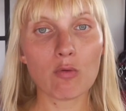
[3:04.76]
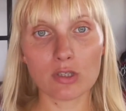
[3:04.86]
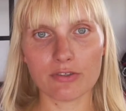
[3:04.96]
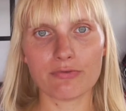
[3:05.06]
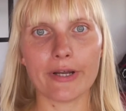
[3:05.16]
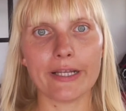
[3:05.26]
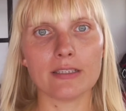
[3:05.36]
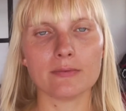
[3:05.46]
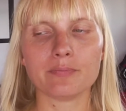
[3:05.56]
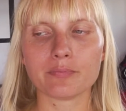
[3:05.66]
was
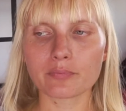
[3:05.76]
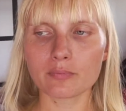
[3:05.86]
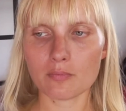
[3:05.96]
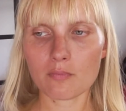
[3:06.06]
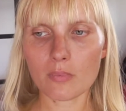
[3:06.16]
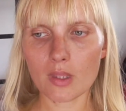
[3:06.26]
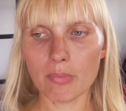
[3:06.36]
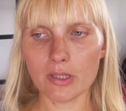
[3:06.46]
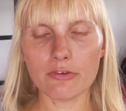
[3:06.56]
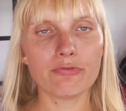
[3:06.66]
afraid.
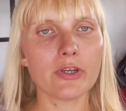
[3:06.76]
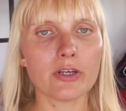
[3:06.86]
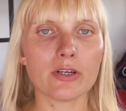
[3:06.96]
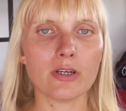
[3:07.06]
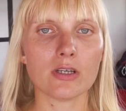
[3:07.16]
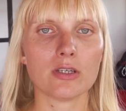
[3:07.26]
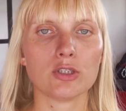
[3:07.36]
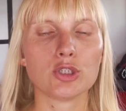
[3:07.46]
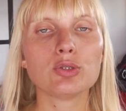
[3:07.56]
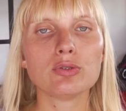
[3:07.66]
But the fear
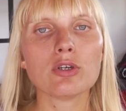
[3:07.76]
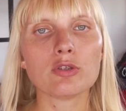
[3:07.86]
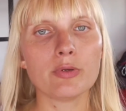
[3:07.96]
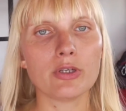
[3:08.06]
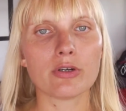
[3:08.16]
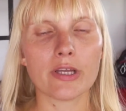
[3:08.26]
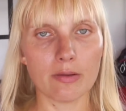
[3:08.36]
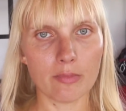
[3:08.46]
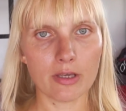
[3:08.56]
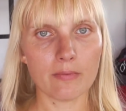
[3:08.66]
should not be your
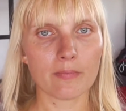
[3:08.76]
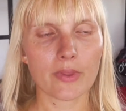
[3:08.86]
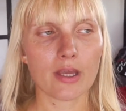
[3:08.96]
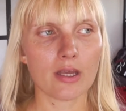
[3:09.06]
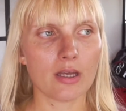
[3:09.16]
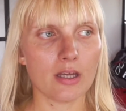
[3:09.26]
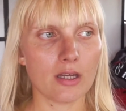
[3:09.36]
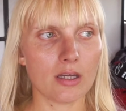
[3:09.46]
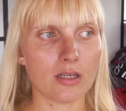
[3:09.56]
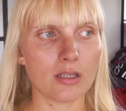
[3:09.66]
enemy.
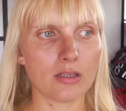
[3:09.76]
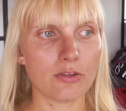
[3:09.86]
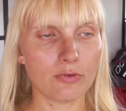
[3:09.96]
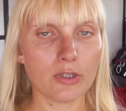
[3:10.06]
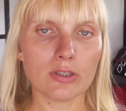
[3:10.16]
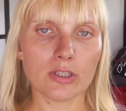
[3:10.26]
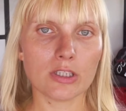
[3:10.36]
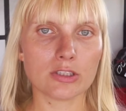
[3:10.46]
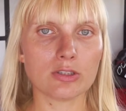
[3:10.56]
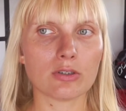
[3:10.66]
The fear
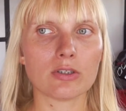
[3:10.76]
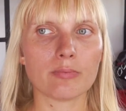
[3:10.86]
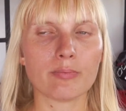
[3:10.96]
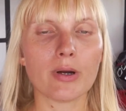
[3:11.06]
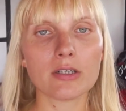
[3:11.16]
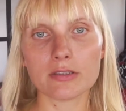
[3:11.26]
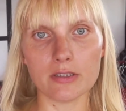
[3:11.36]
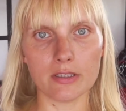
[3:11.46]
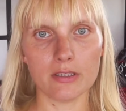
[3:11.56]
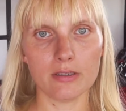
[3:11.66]
is your
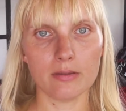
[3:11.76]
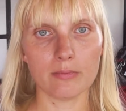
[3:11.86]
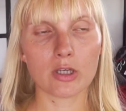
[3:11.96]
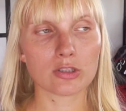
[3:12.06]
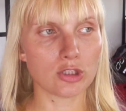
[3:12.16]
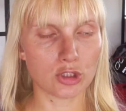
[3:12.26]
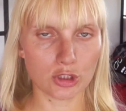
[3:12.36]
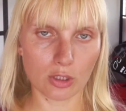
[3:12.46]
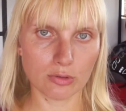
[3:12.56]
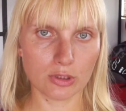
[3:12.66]
partner, because it
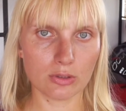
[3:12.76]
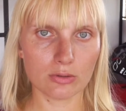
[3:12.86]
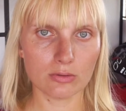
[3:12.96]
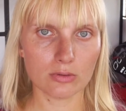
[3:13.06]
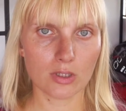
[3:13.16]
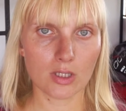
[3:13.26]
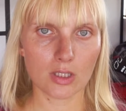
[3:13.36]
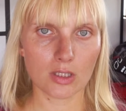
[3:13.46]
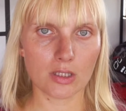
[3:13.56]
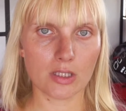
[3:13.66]
shows you
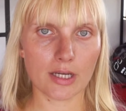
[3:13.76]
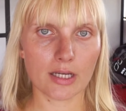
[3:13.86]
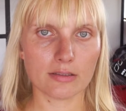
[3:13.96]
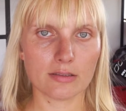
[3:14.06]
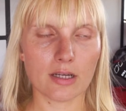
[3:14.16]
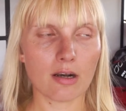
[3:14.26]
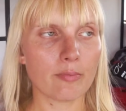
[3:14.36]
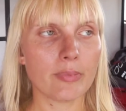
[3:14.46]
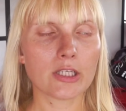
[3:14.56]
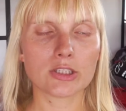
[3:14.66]
that there are
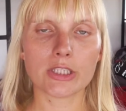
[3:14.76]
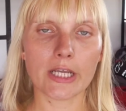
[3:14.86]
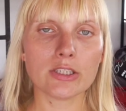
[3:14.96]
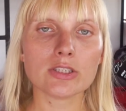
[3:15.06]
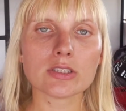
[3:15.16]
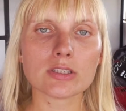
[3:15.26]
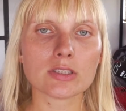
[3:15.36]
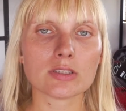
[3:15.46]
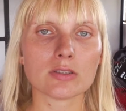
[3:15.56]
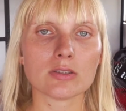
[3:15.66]
big
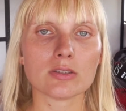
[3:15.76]
changes